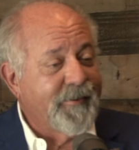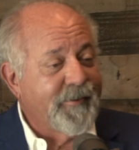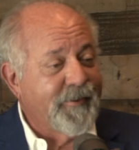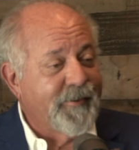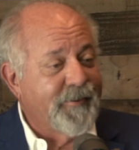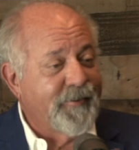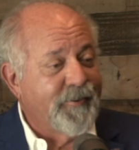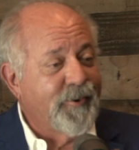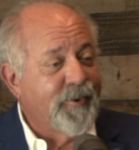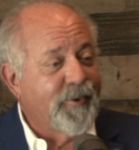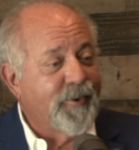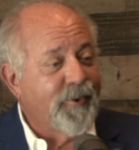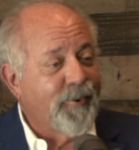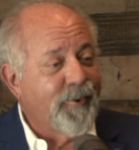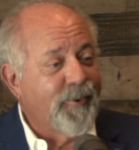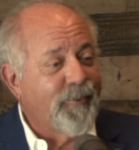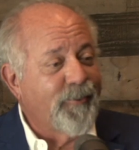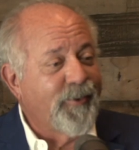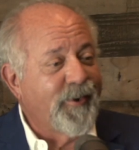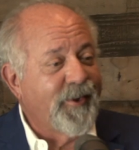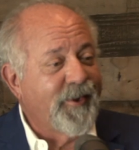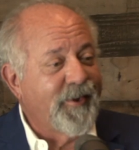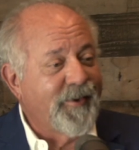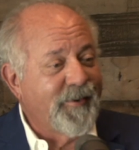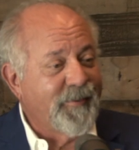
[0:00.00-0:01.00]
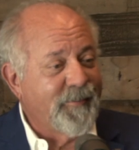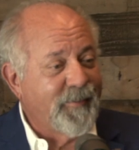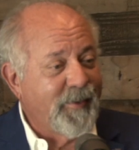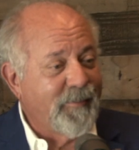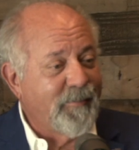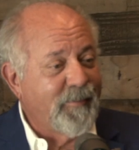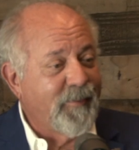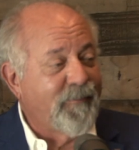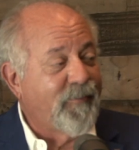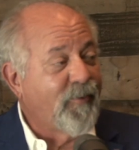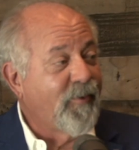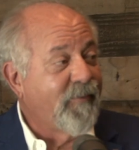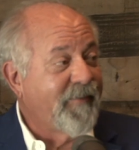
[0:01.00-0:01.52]
Good Lord willing, to be
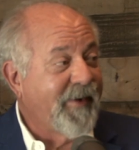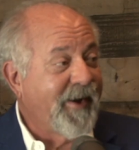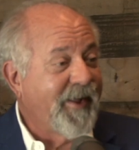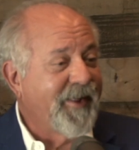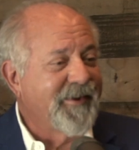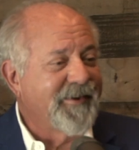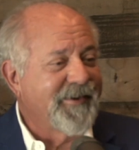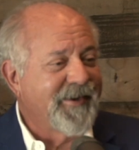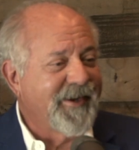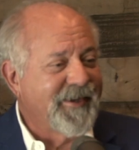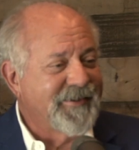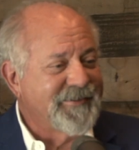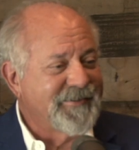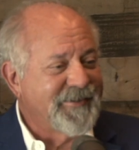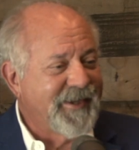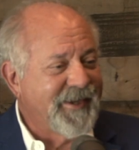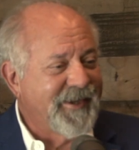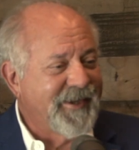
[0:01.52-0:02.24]
before Valentine's Day.